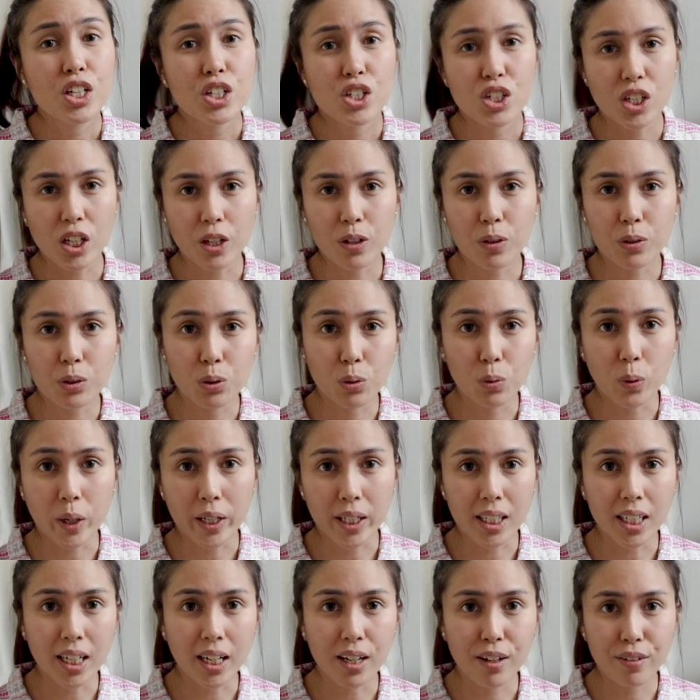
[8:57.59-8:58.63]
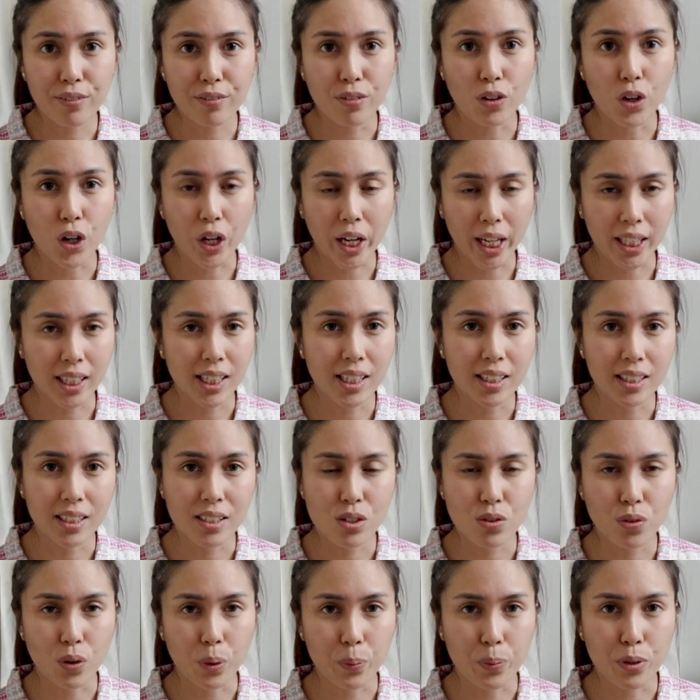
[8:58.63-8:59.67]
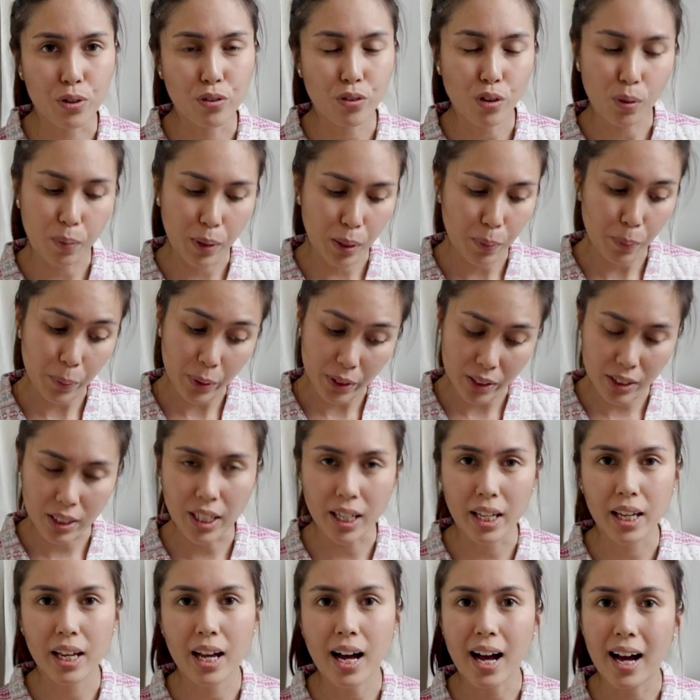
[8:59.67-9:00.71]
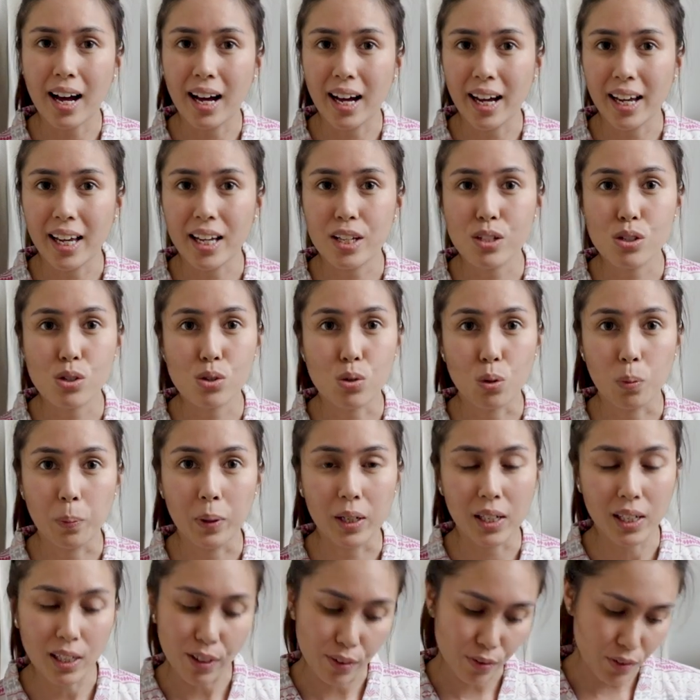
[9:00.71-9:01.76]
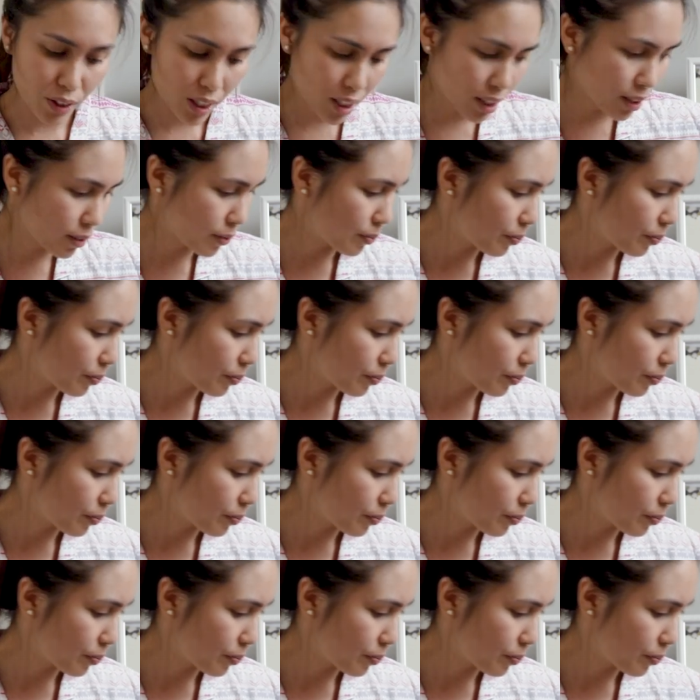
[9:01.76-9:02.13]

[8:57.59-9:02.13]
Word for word: Shout out to Wahida for getting this for me for my birthday. I super love it.